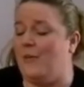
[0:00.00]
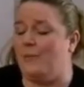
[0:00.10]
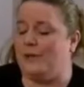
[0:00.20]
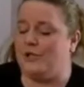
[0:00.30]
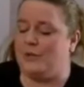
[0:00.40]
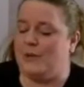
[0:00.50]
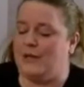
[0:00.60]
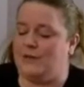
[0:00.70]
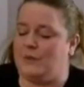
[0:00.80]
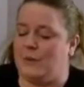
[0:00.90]
I'm going to do a
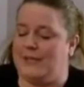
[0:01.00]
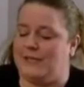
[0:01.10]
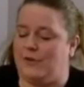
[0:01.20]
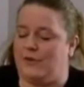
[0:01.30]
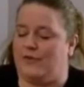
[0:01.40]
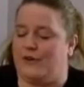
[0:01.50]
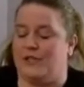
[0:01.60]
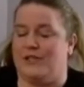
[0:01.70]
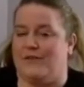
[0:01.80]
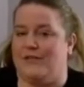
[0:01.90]
little twist on a
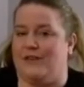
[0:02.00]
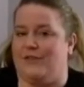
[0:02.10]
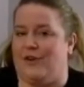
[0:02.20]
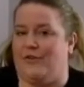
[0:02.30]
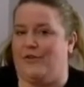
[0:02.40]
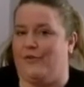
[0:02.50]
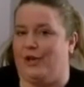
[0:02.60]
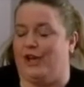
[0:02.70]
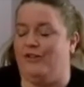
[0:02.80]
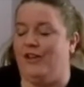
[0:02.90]
French 75 for
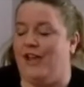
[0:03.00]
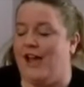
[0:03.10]
you,